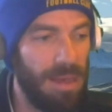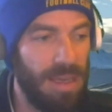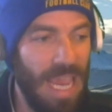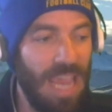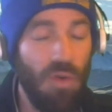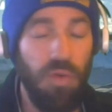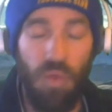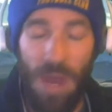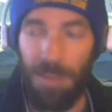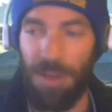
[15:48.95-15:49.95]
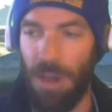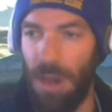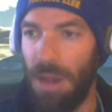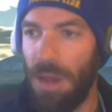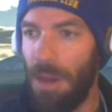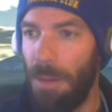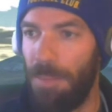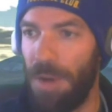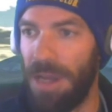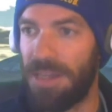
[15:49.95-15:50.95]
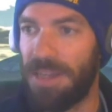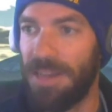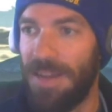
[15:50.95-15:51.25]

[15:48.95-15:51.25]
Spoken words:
incredibly good, but